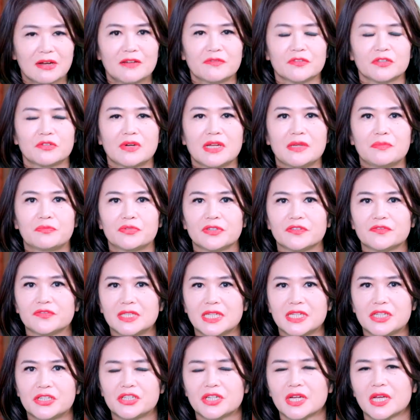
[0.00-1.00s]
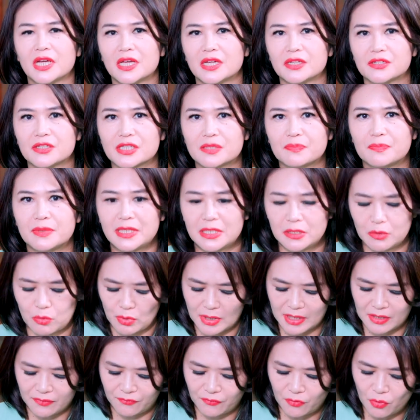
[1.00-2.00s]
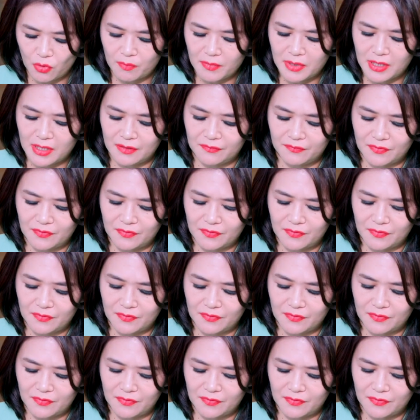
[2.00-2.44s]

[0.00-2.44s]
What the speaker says: have the great privilege to speak with former